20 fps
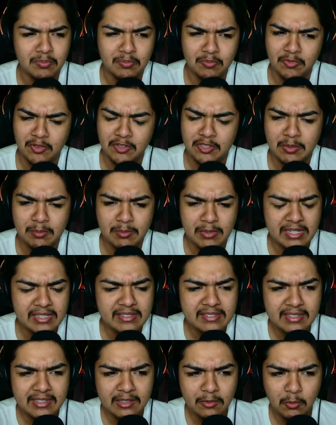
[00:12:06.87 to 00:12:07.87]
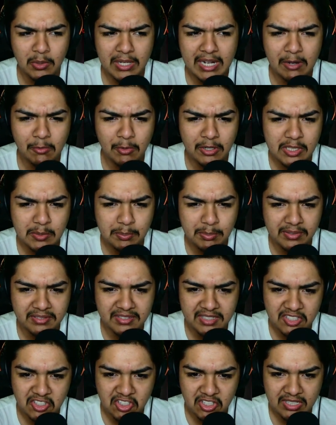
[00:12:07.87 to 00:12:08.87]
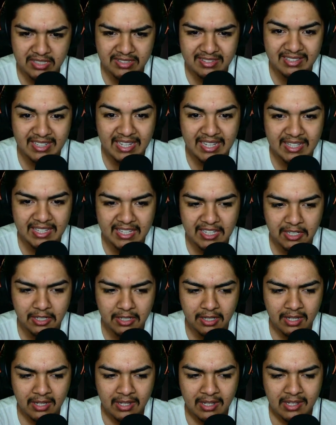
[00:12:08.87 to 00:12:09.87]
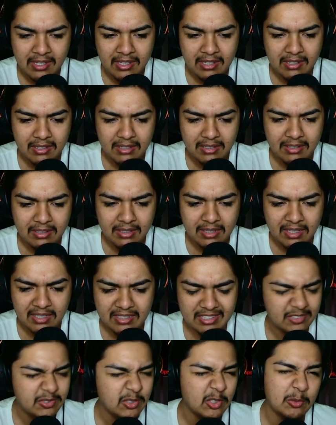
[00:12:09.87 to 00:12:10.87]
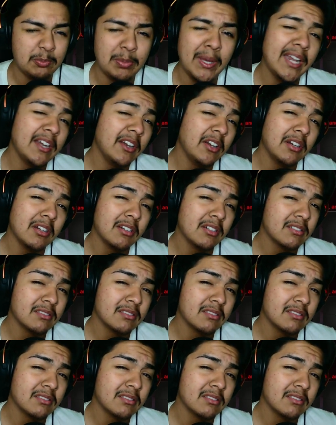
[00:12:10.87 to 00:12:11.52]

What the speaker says: for some reason when I run the precision sight here, it just feels better.